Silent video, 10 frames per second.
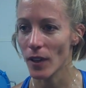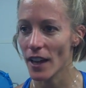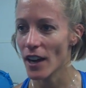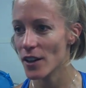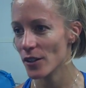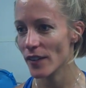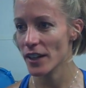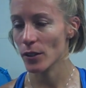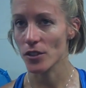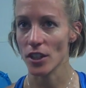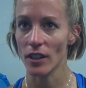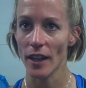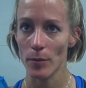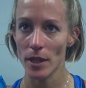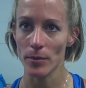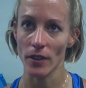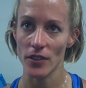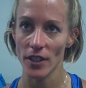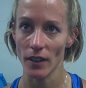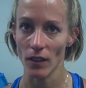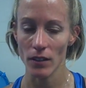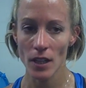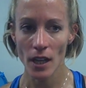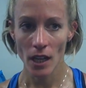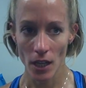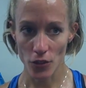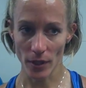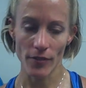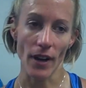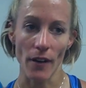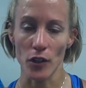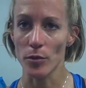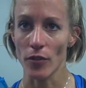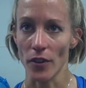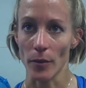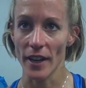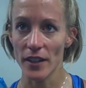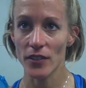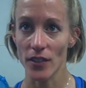I heard they don't declare people until 24 hours before the race.